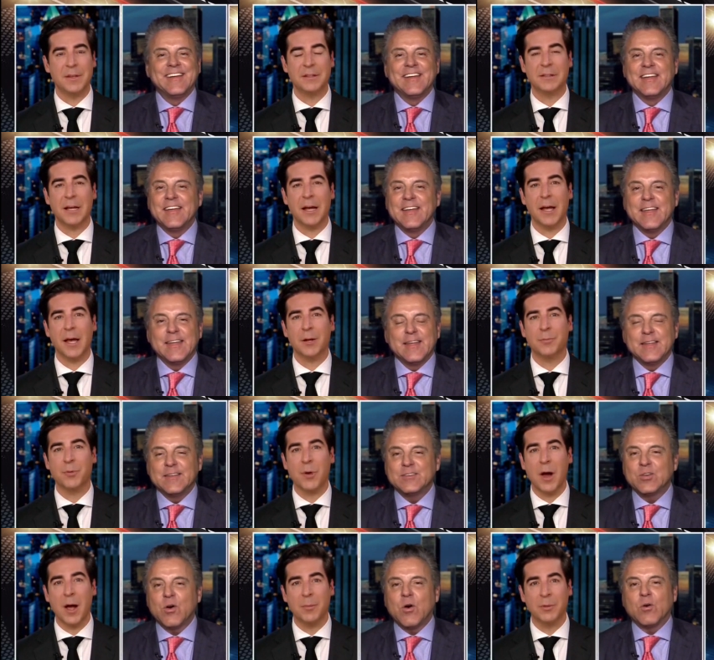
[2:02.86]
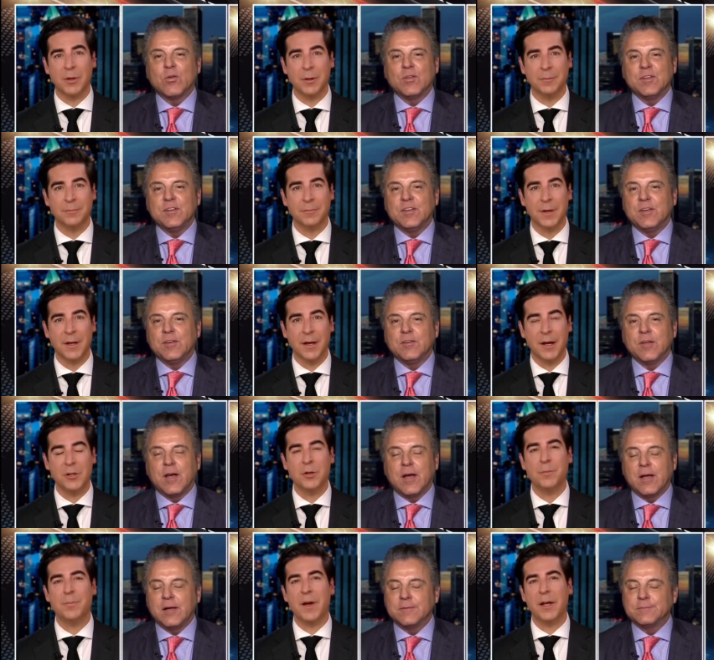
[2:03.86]
Speaker 1: this guy had a problem. Totally, dude.
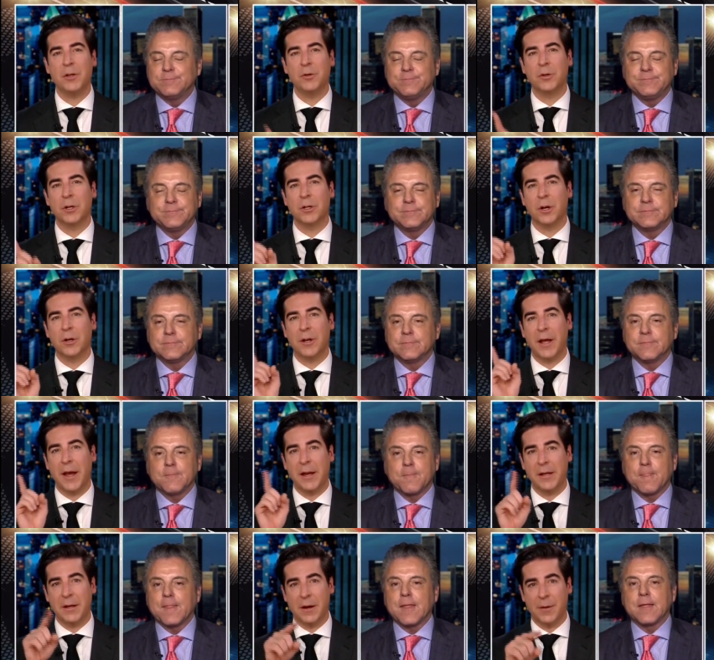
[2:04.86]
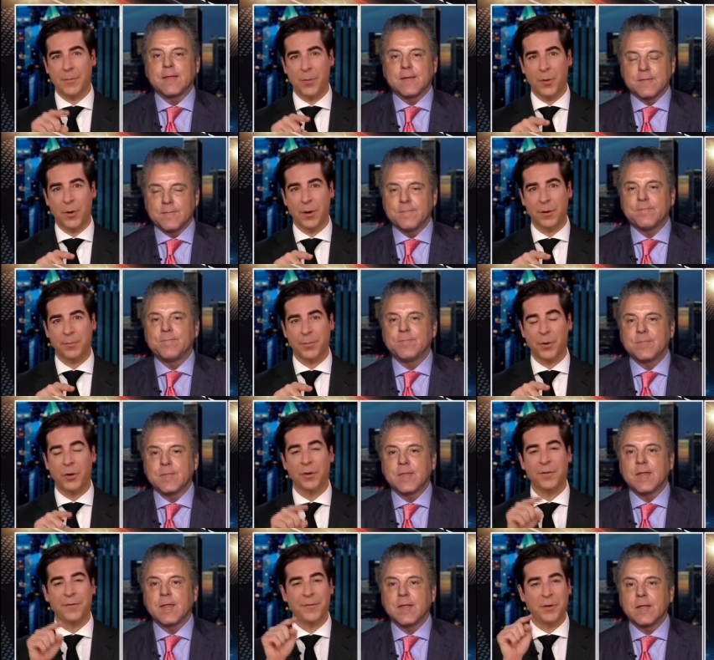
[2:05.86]
You I, bet you could go to any airport, pull
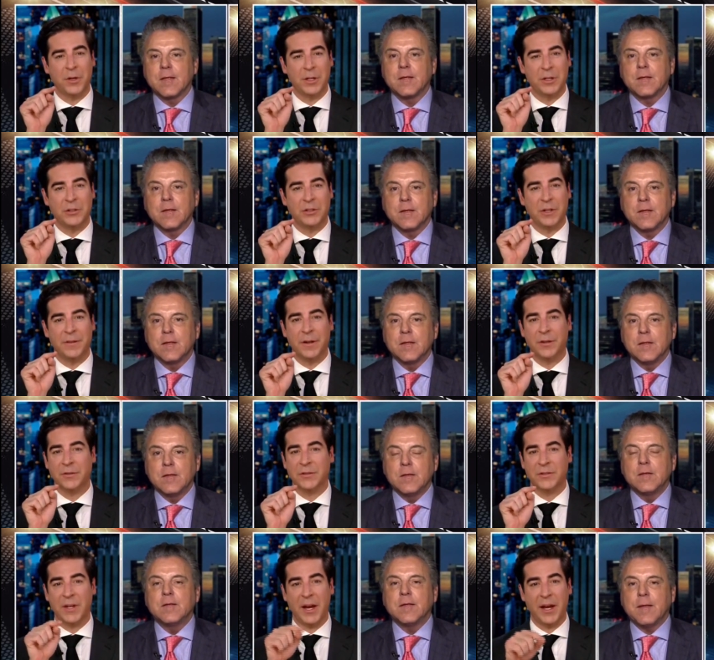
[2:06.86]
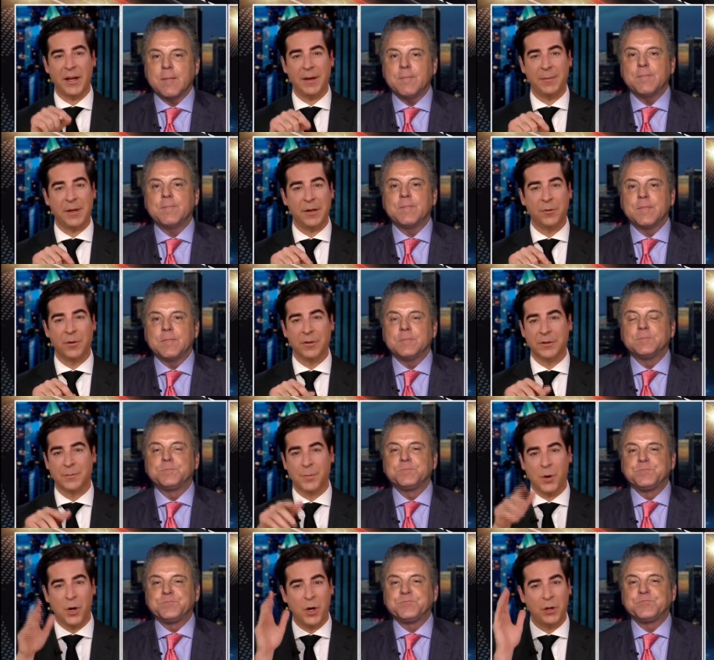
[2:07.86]
the footage, and there's Santa yeah. with his
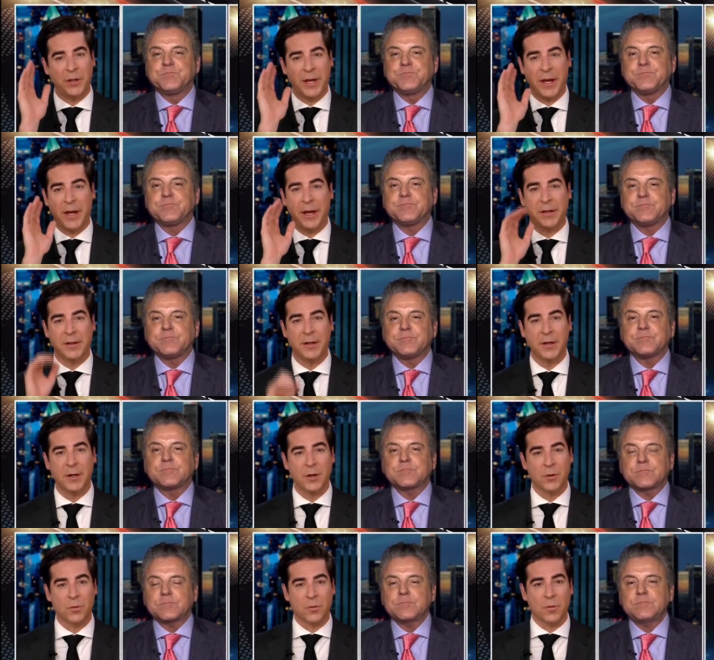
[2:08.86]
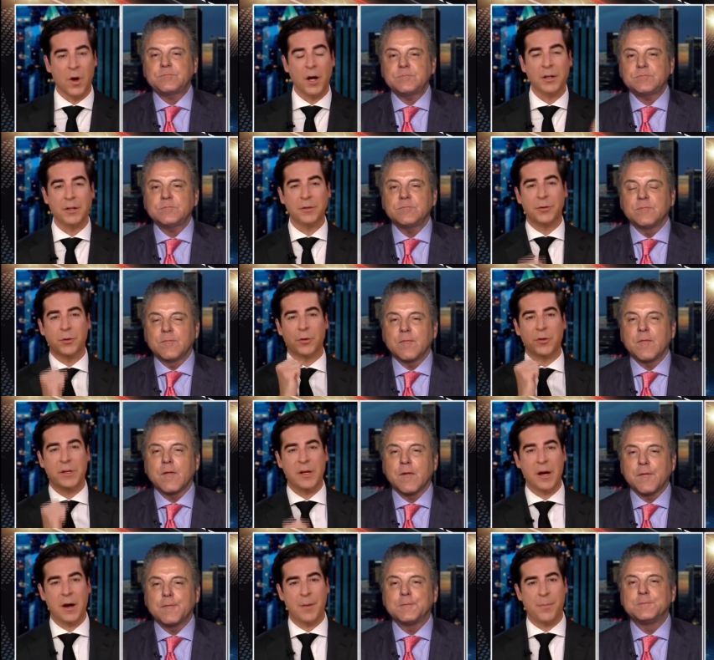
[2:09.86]
bald head running through the
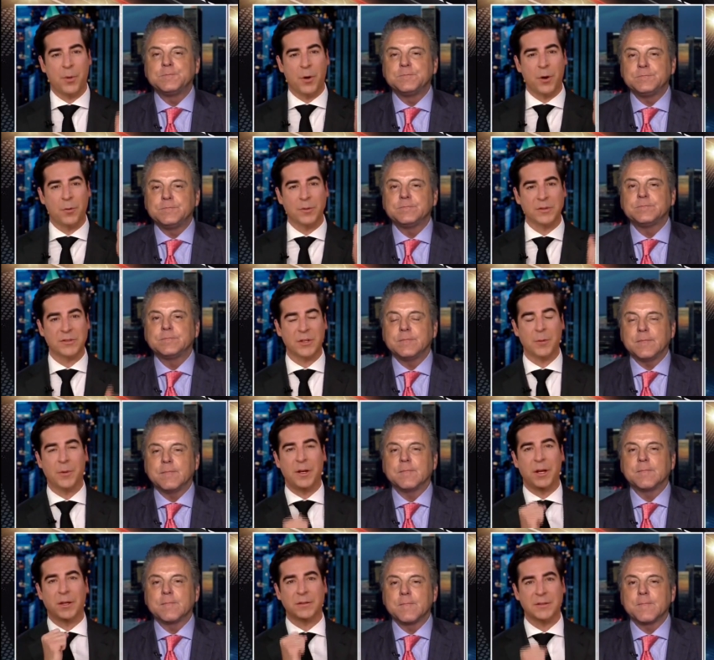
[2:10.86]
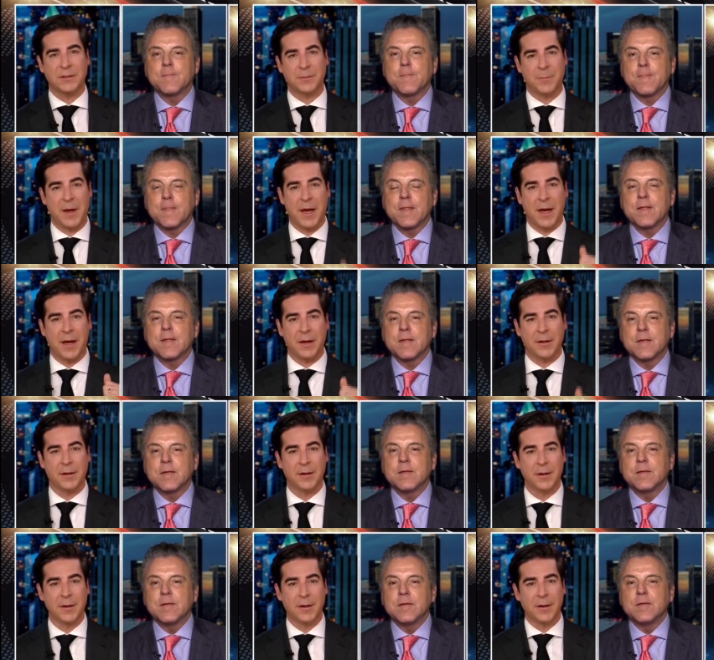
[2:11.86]
airport with someone else's bag.
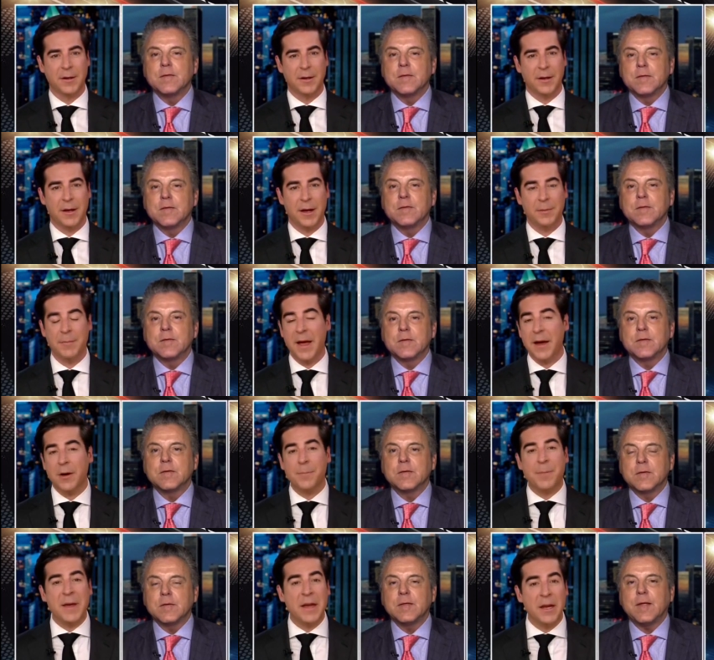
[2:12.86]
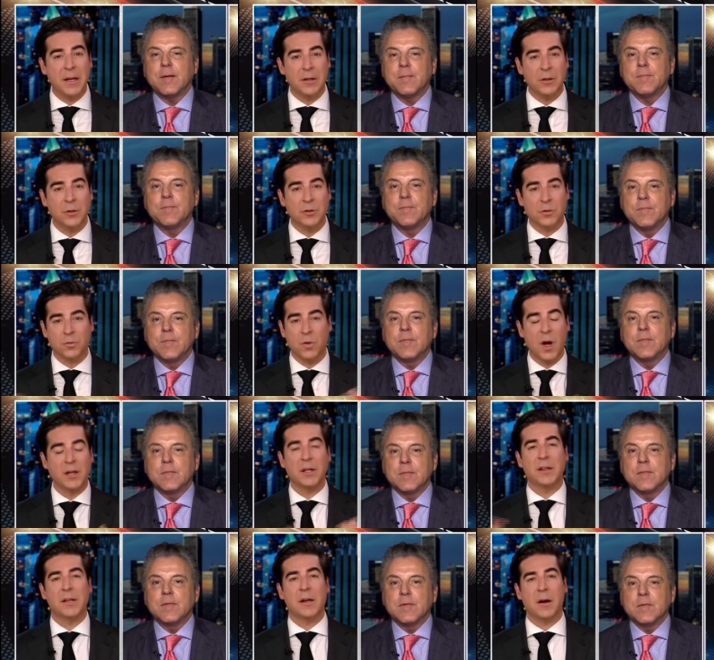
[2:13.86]
And Mayor Pete, yeah. who's
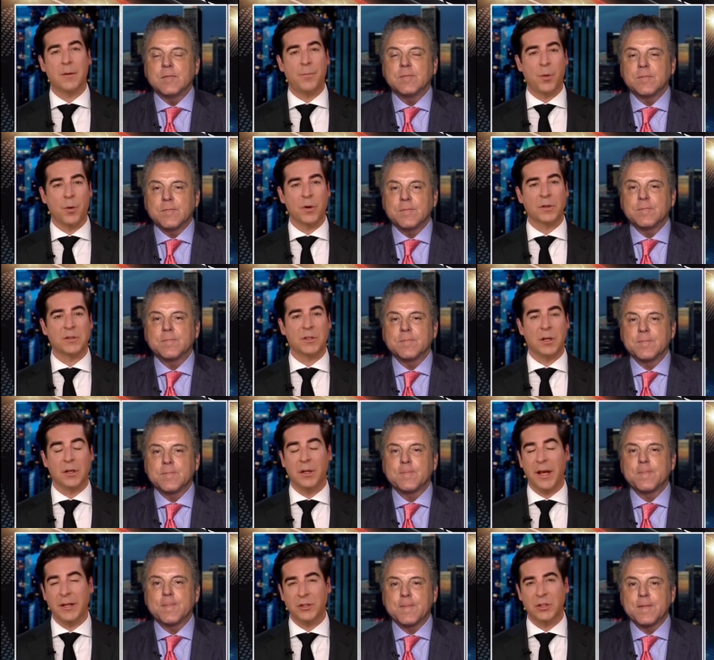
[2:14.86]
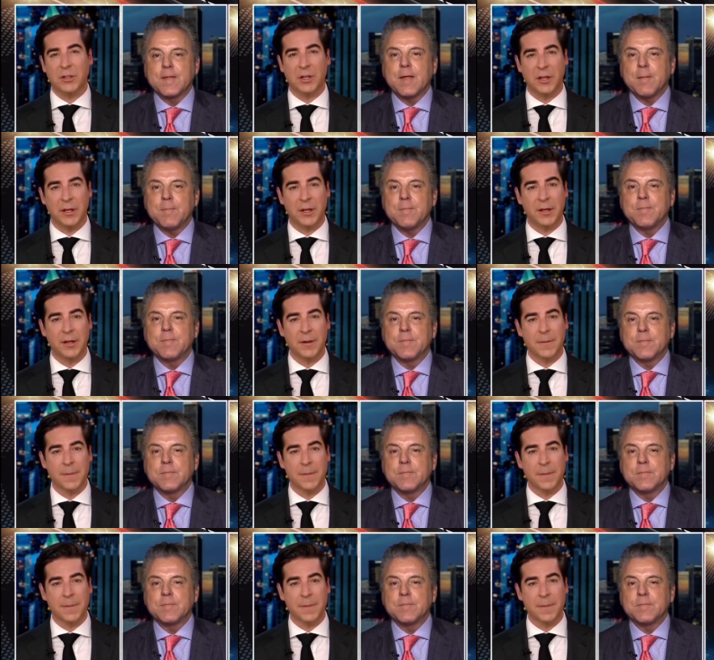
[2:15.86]
running the airports allegedly,